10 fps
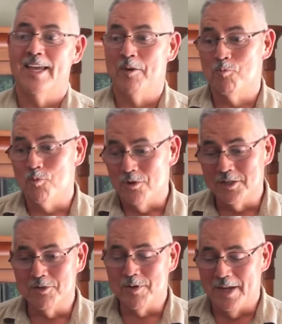It
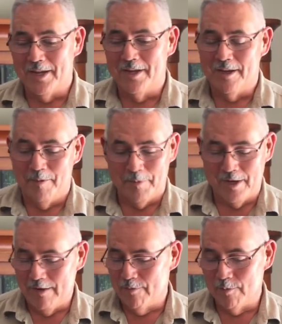works okay. The
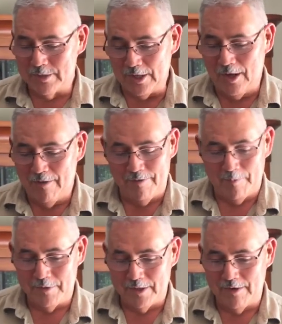cover was off. I
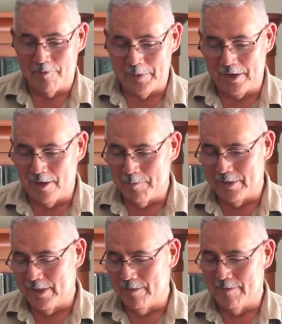put the cover back on,
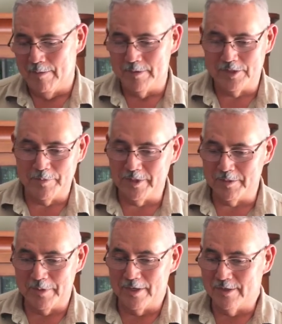but I'm assuming
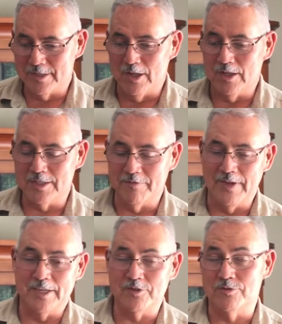somebody just lost the
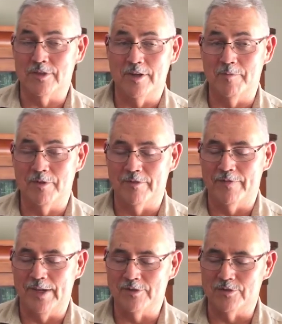fasteners. They didn't put the
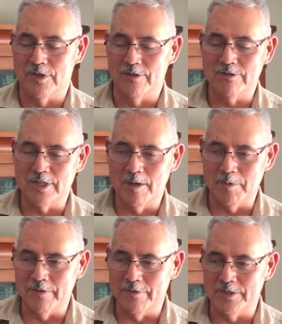fasteners on. There's a
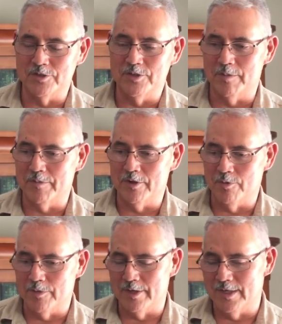couple of issues up
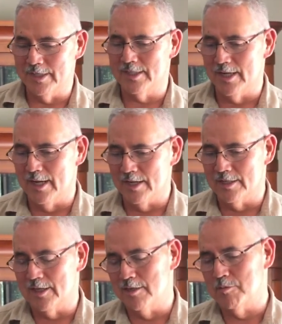there with the disconnect.
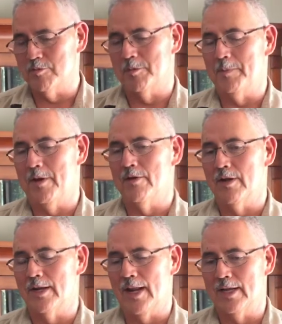It's not supposed to be mounted
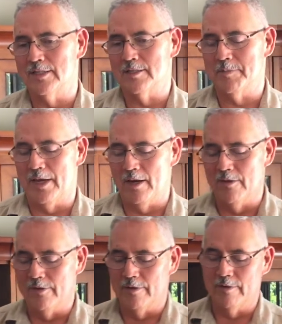on an access
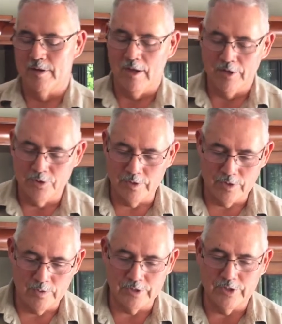panel. The conduit
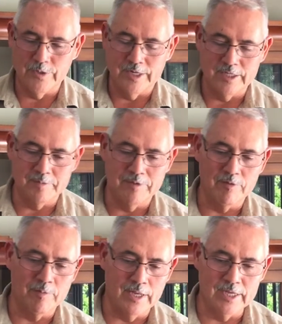going to it needs to be
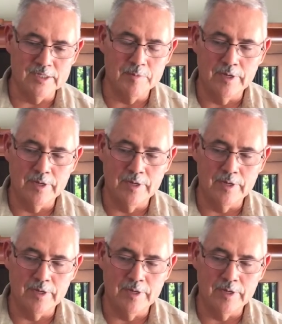replaced.